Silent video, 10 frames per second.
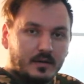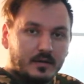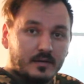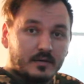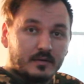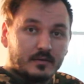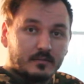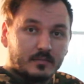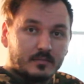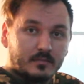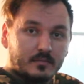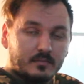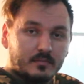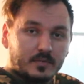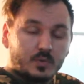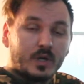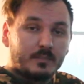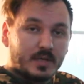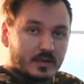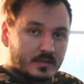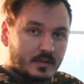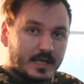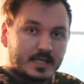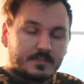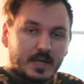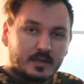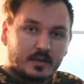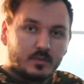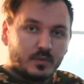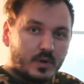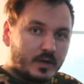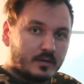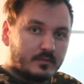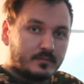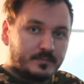20 minutes. I expected it would run